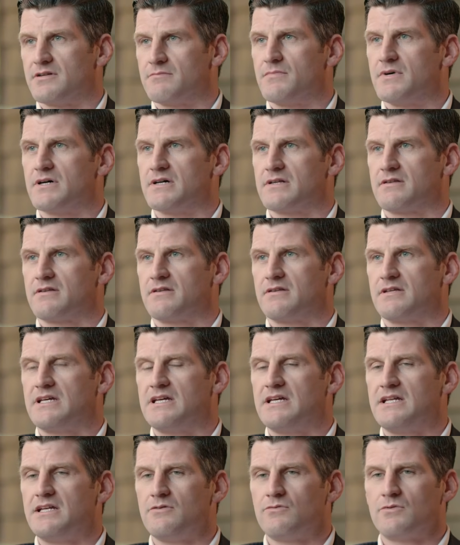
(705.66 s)
a month.
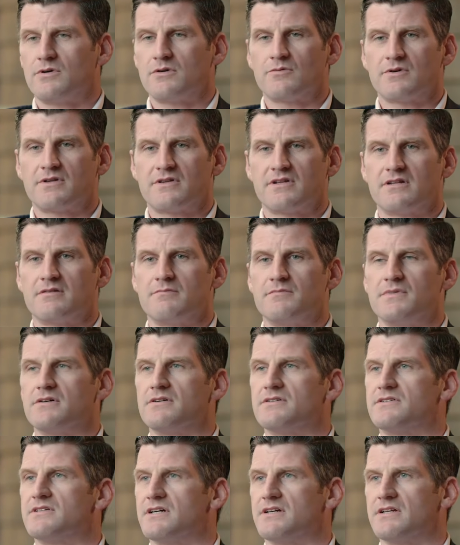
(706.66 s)
Anyone within the
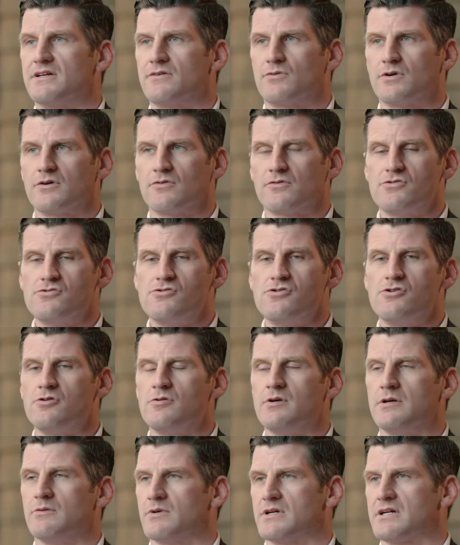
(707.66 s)
military that worked
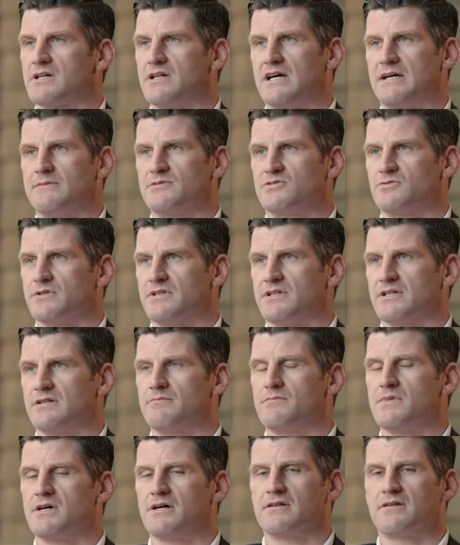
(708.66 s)
knew it would collapse within a
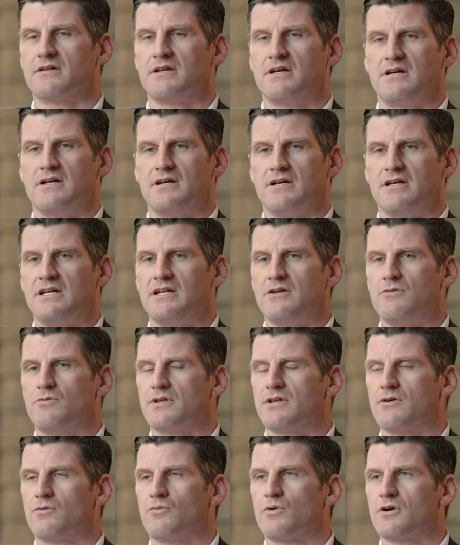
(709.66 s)
month.
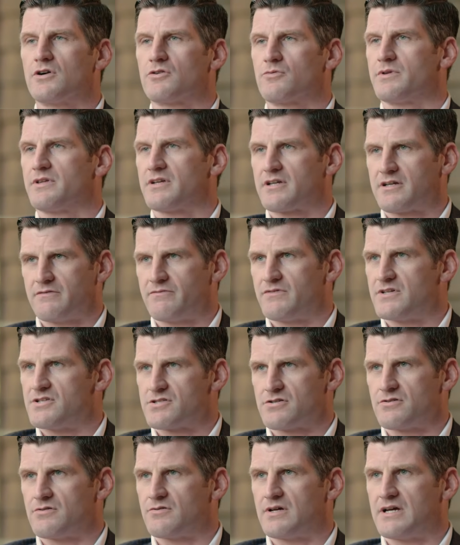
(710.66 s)
Anyone that worked with the
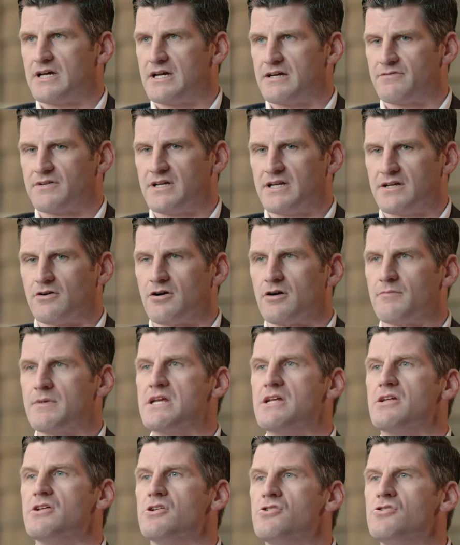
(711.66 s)
conventional Afghan
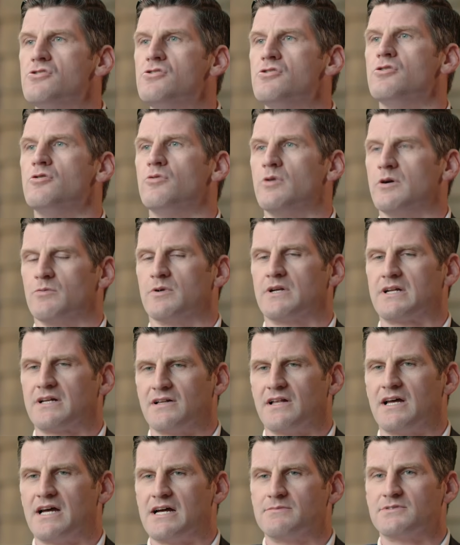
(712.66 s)
army knew it would
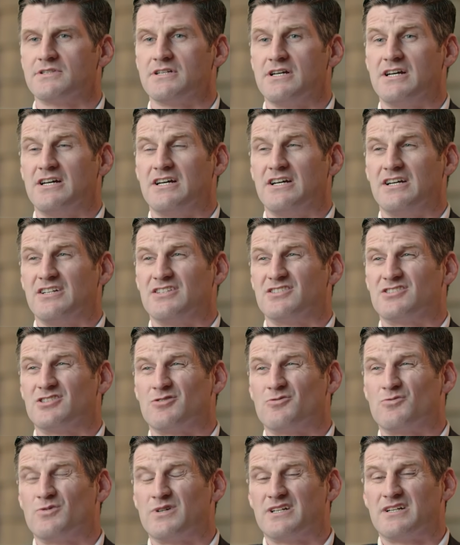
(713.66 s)
collapse.
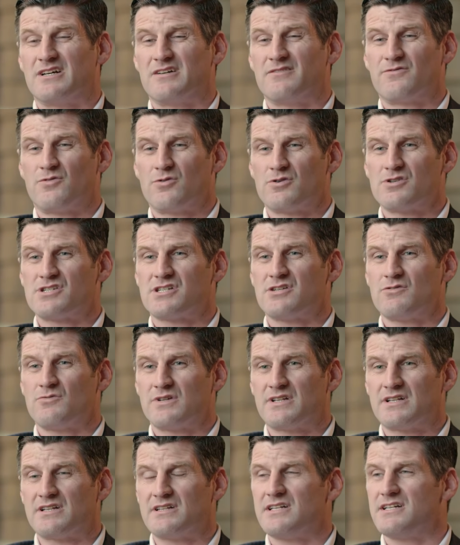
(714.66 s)
So unfortunately,
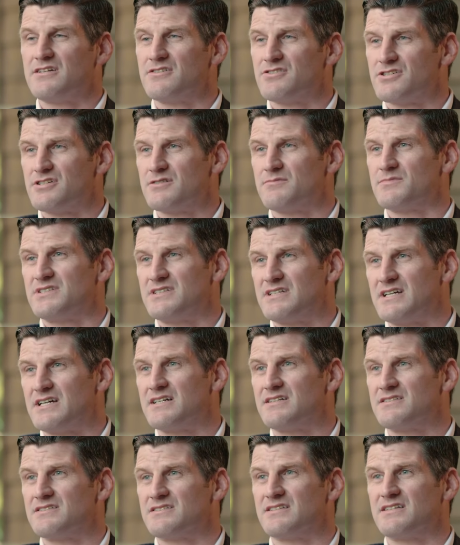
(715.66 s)
when the leadership
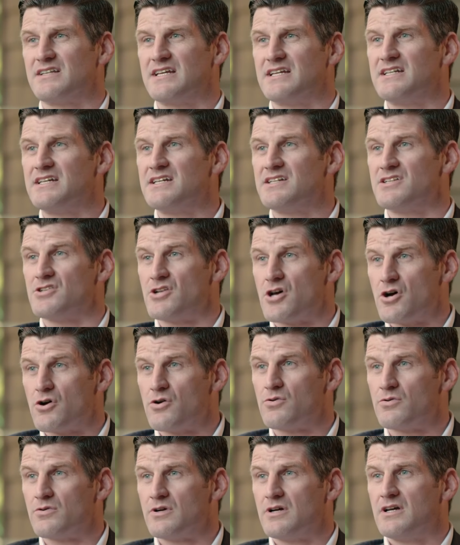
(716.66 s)
says they didn't
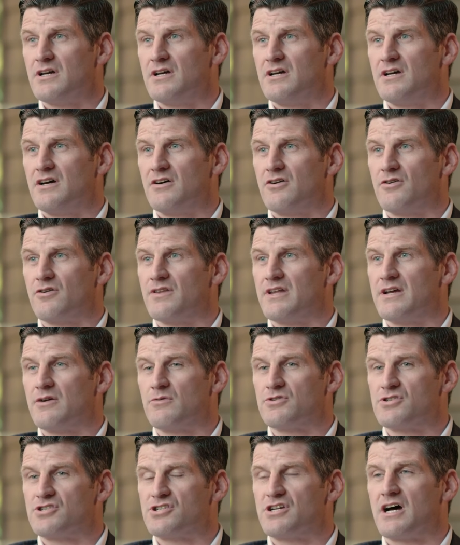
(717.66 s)
know or they
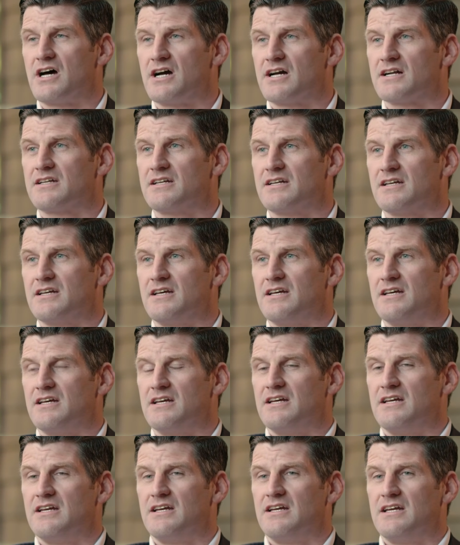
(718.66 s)
were shocked,
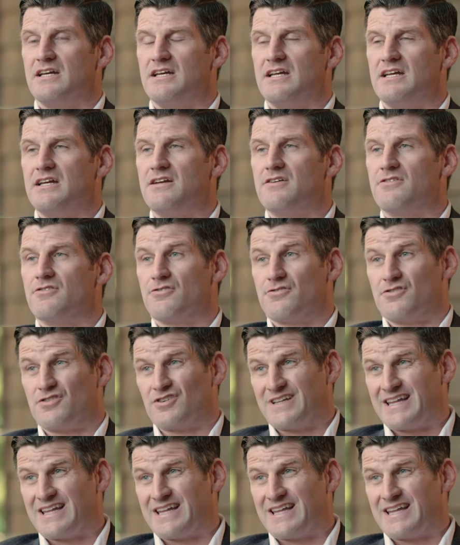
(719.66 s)
either they're